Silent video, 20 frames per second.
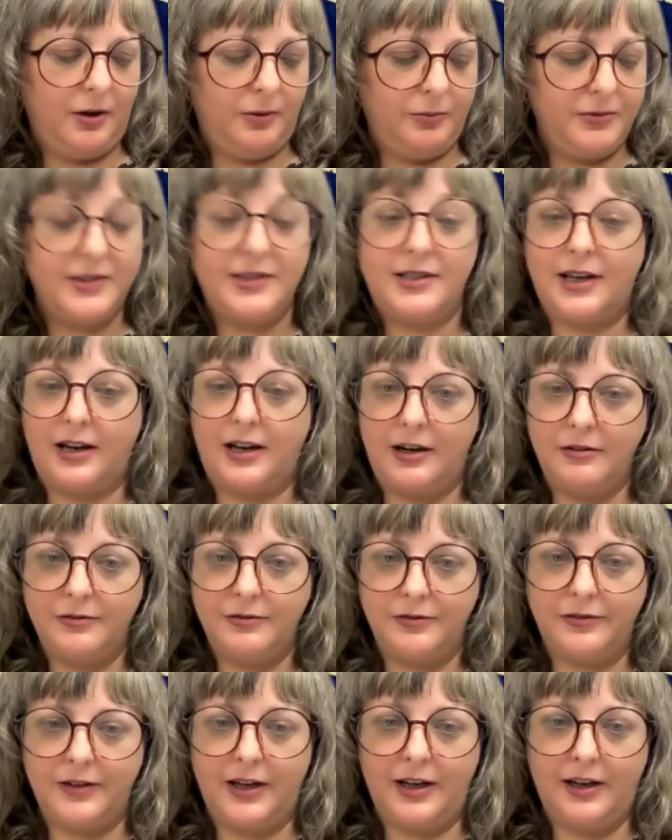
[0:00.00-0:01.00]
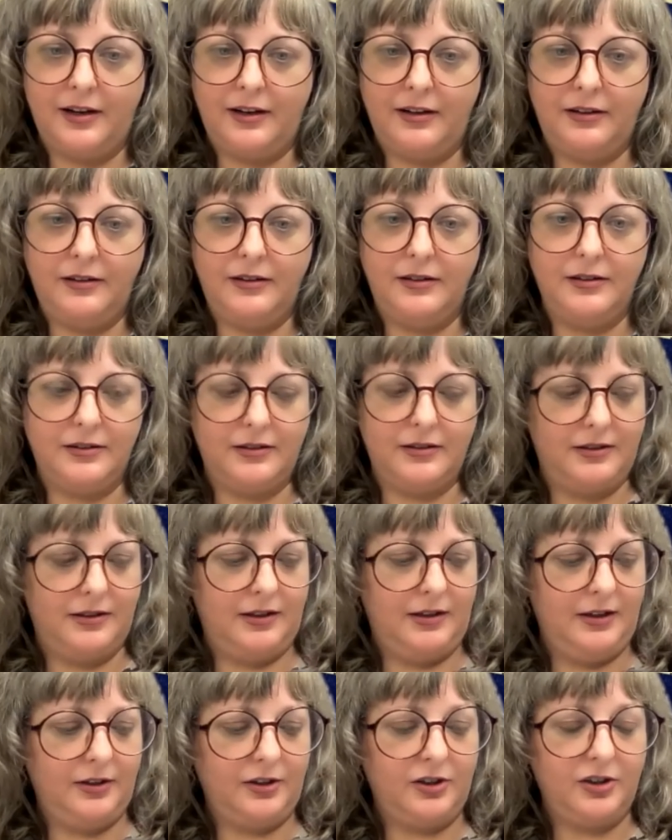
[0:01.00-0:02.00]
safe and
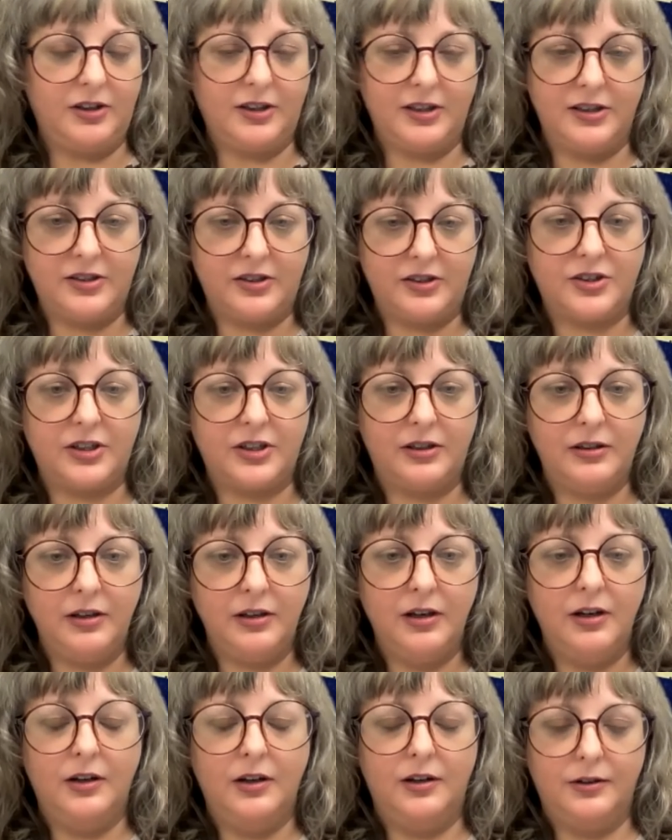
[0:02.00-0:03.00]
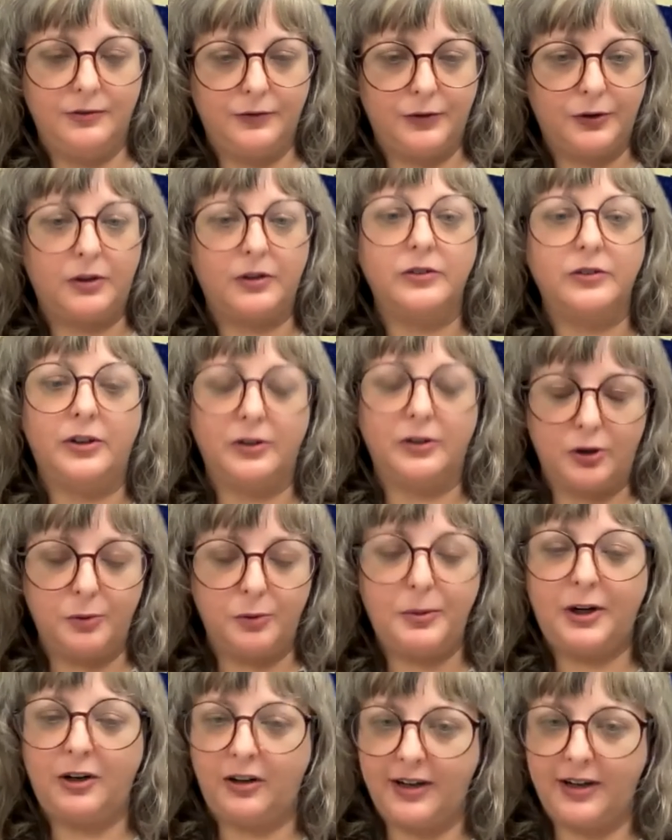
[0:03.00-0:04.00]
in good condition for a longer
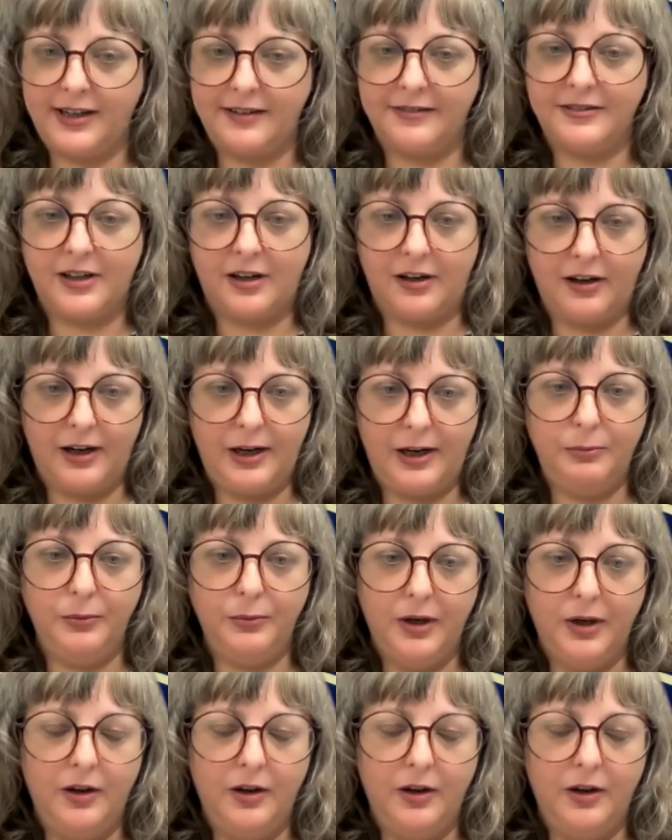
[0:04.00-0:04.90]
period of time.